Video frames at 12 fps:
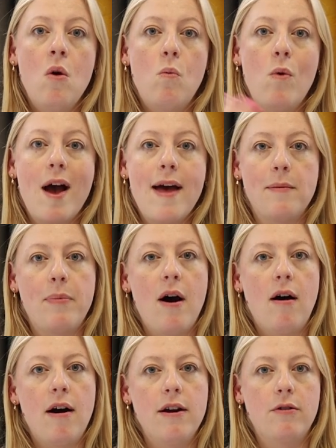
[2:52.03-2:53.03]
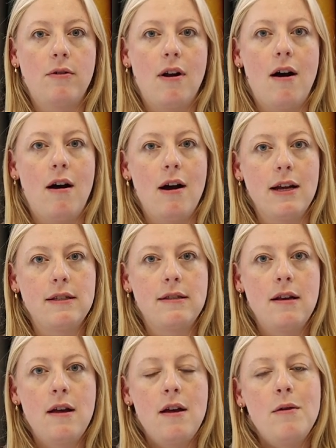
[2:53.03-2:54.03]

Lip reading: where the pile lies,